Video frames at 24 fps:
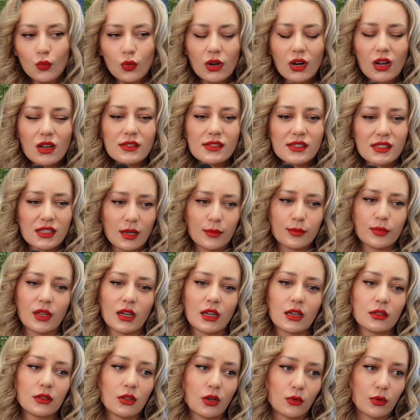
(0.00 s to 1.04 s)
where I'll skip
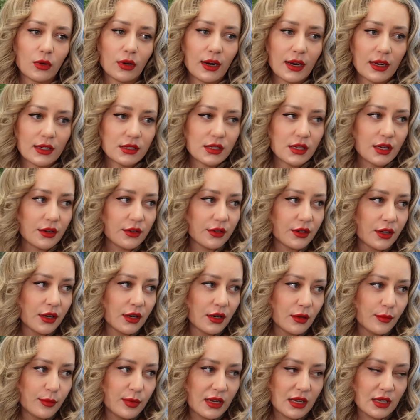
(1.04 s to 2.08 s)
like a lower
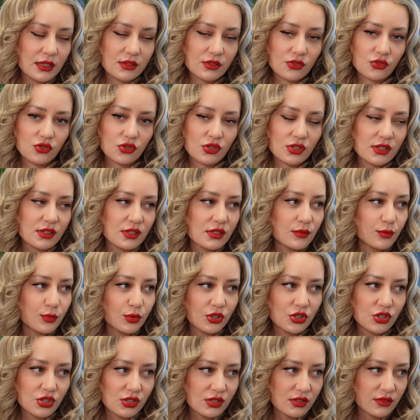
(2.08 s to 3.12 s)
anterior because there's just
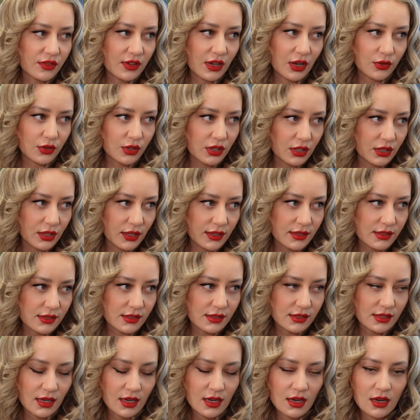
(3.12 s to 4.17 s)
bridges of
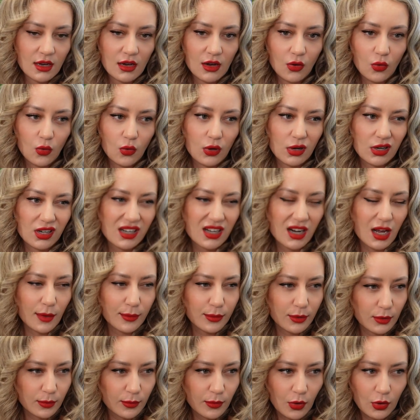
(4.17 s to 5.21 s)
calculus, or an
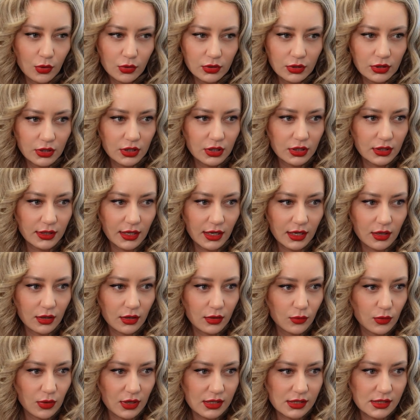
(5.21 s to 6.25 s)
upper molar, like
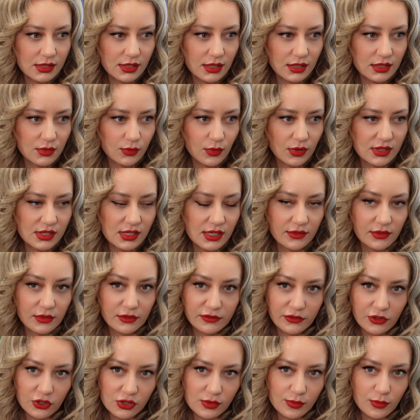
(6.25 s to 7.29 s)
a 1.6,
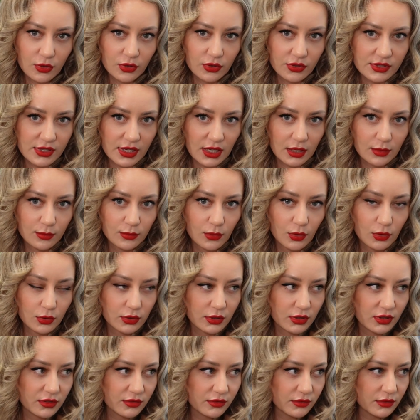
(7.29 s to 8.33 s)
1.7 first molar, second
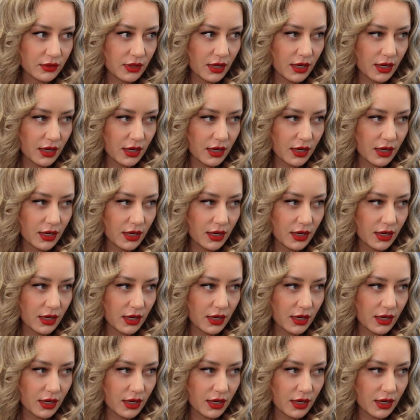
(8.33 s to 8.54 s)
molar.